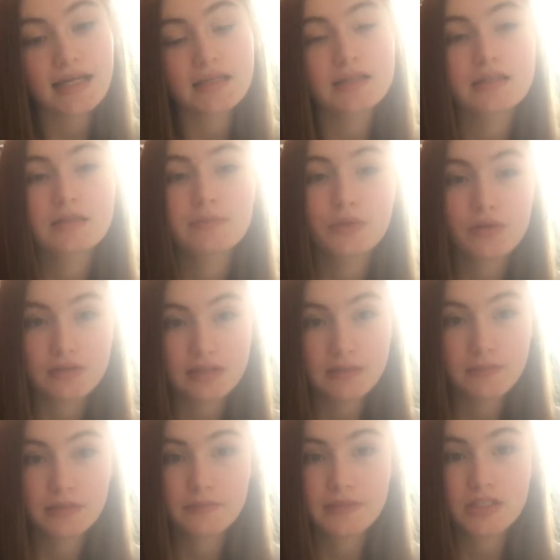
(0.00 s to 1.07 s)
and the process
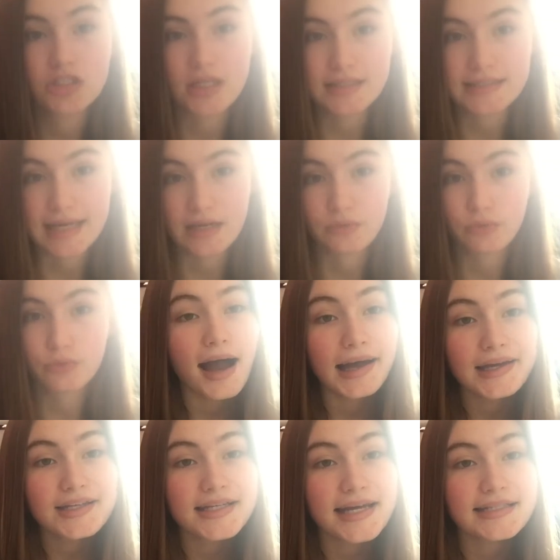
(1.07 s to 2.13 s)
must be shut down.
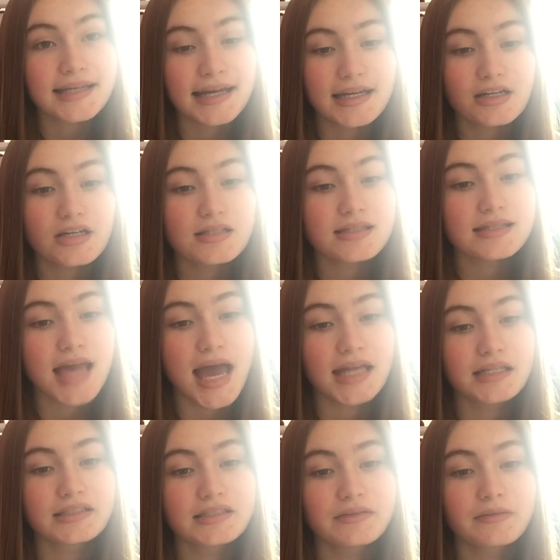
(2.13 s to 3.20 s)
Iodide ions
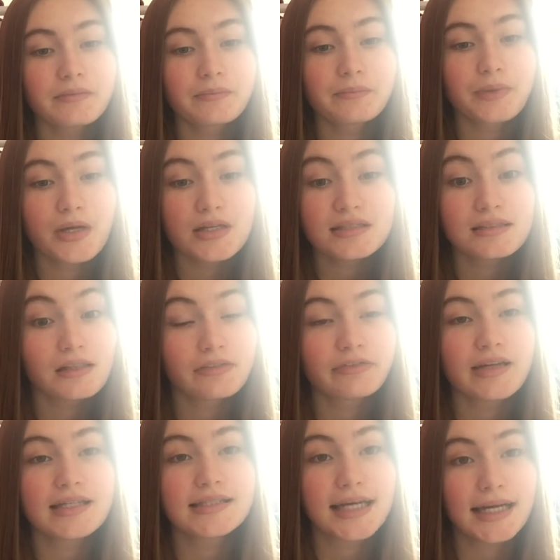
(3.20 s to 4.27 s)
and
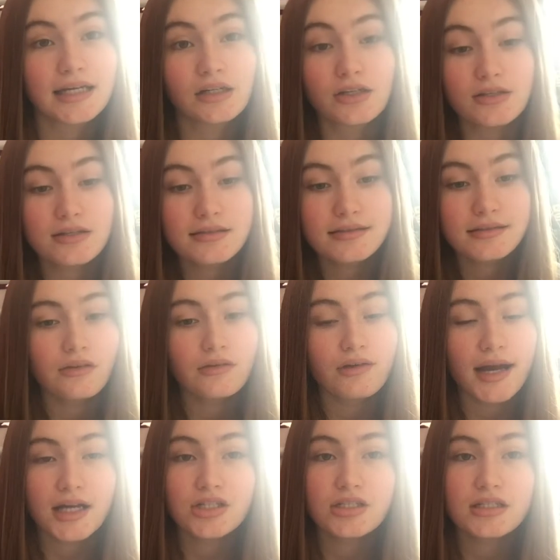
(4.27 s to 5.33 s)
persulfate ions. The
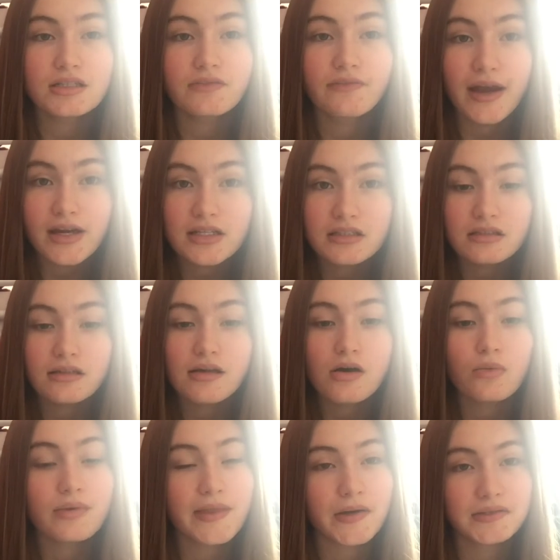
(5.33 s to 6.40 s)
reaction is very slow
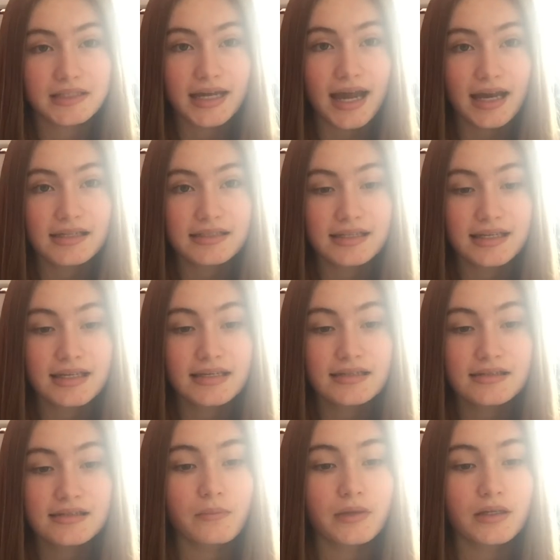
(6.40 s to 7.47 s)
without a
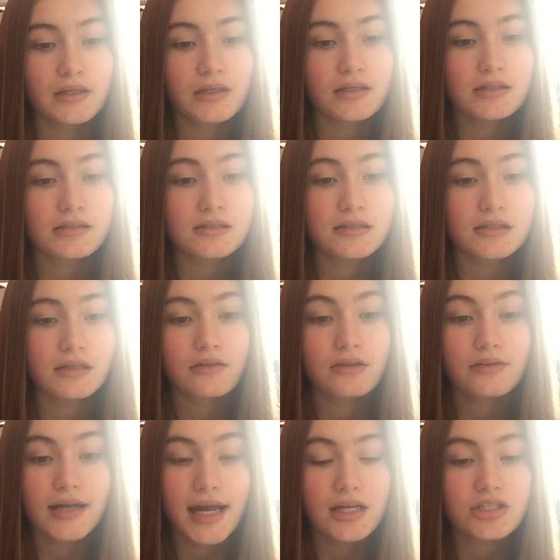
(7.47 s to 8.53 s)
catalyst because the
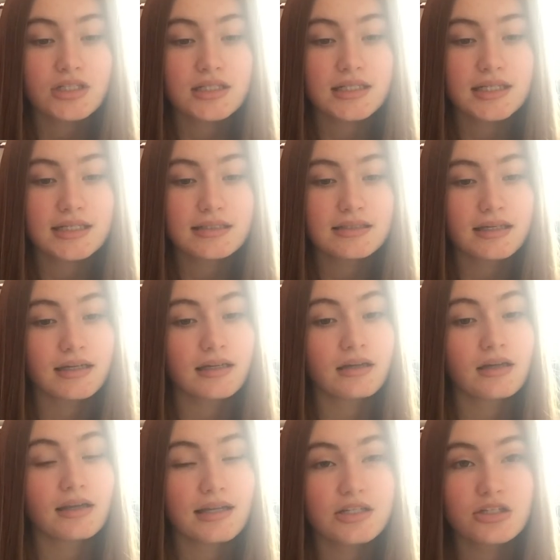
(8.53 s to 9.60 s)
reaction needs a
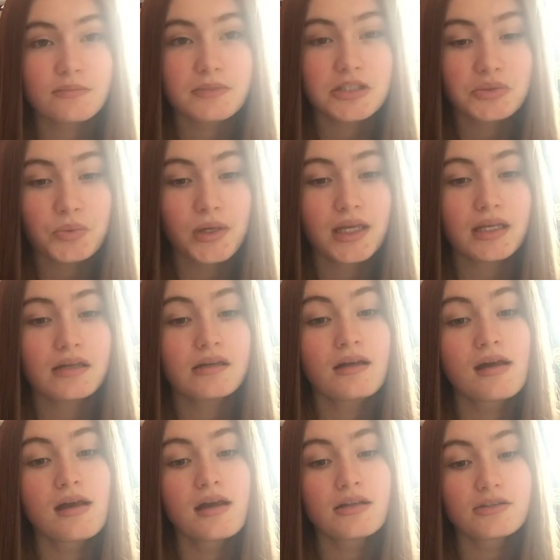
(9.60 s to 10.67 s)
collision between
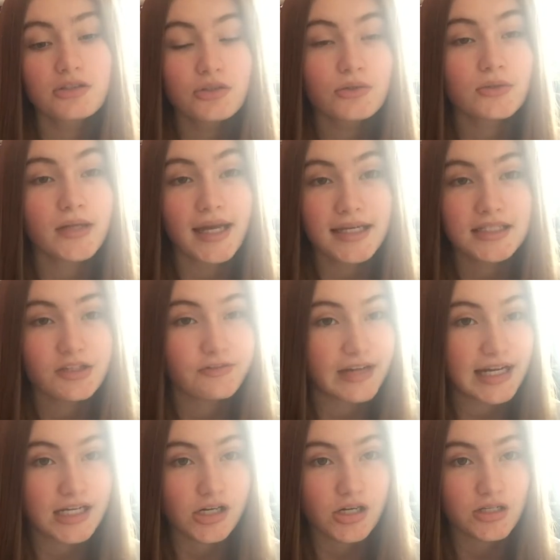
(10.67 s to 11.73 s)
two negative
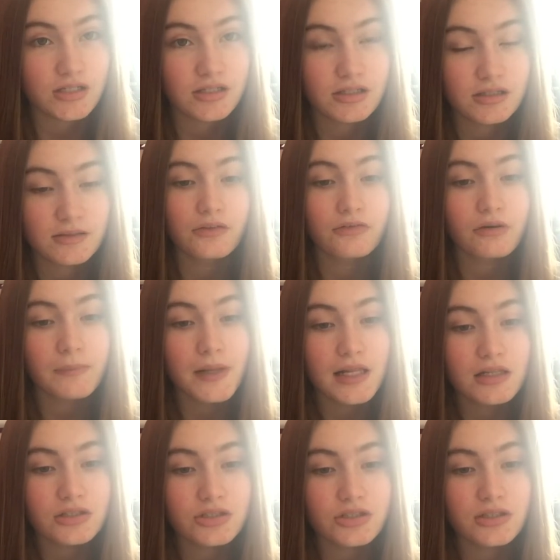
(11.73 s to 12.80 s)
ions. The
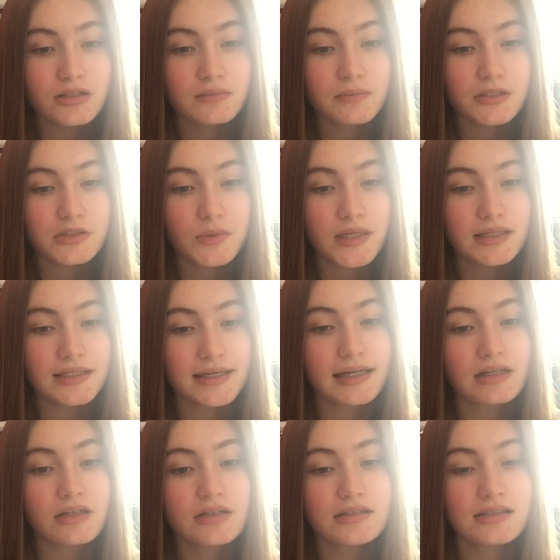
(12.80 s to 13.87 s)
repulsion between the
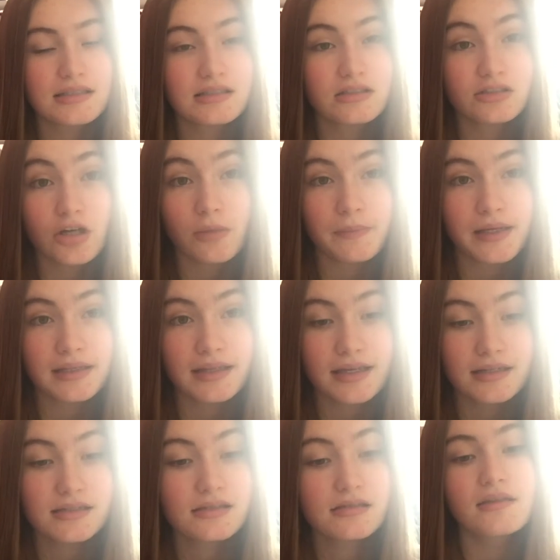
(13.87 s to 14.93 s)
ions is stopping
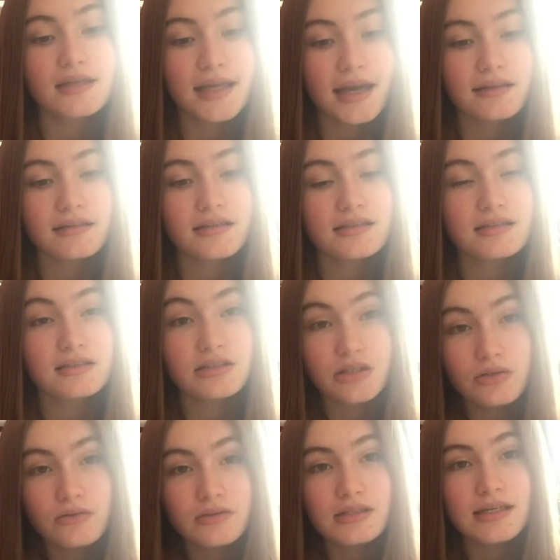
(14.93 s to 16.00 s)
this. The catalyst
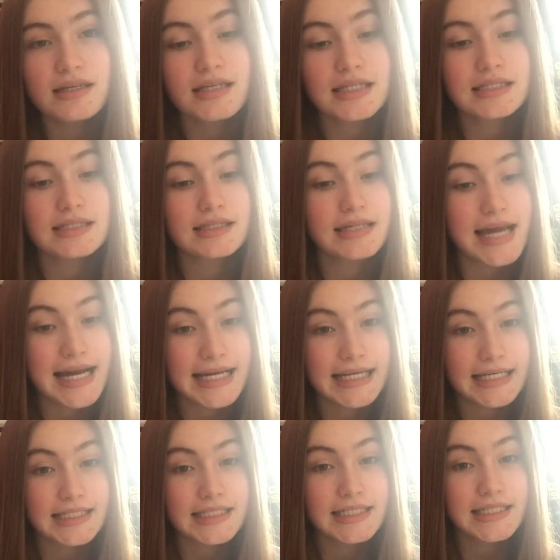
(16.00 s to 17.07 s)
used is the
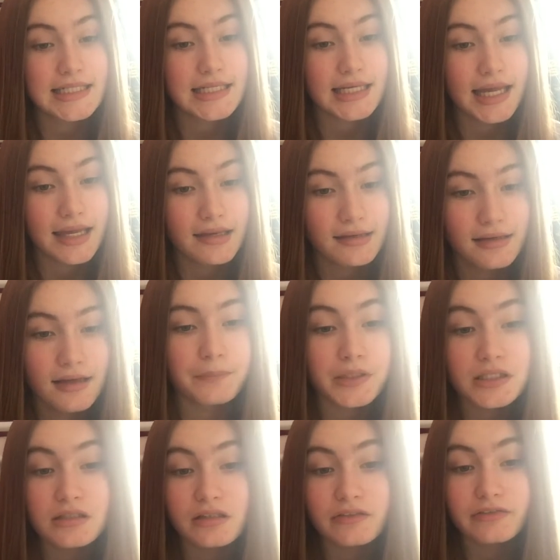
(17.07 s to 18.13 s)
iron again.
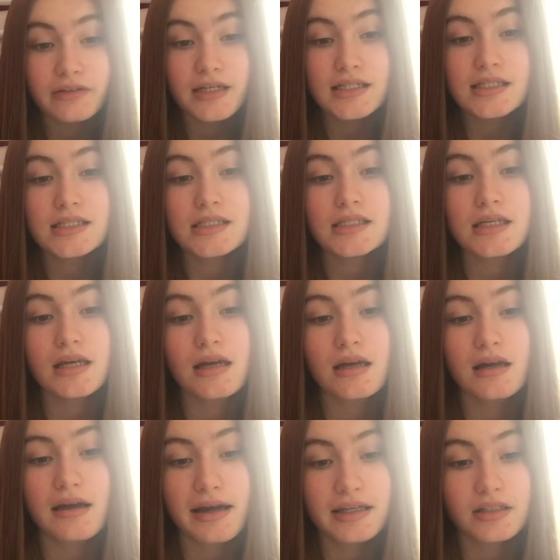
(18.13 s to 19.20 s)
Persulfate
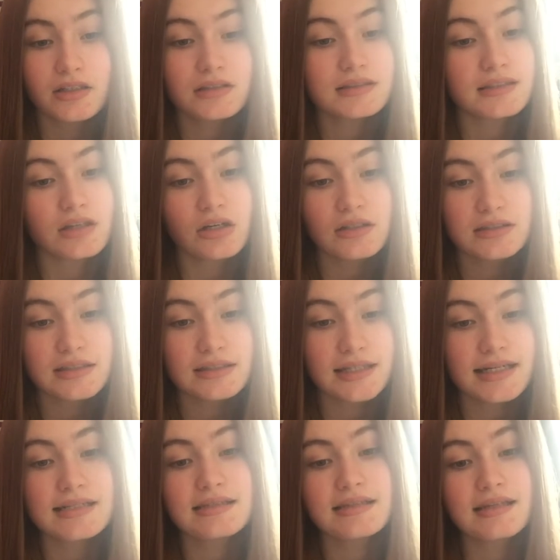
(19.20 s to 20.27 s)
ions
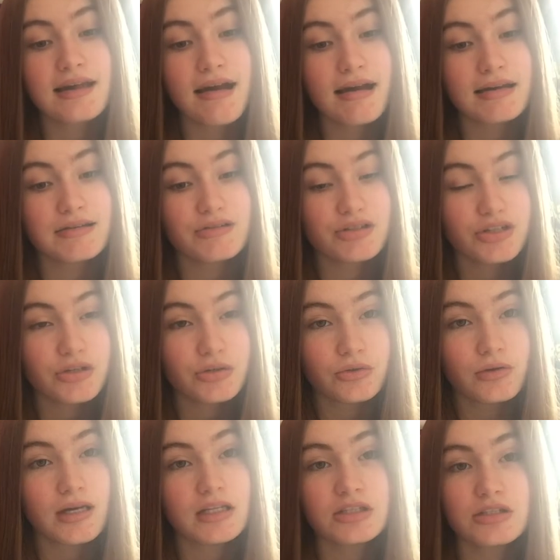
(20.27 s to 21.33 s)
oxidize the ion
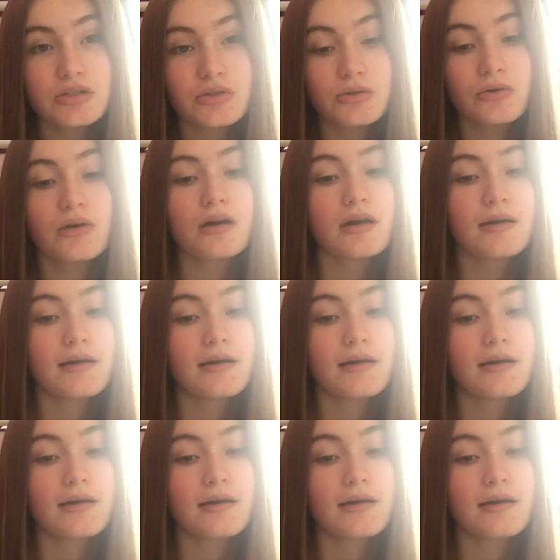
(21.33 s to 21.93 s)
2 into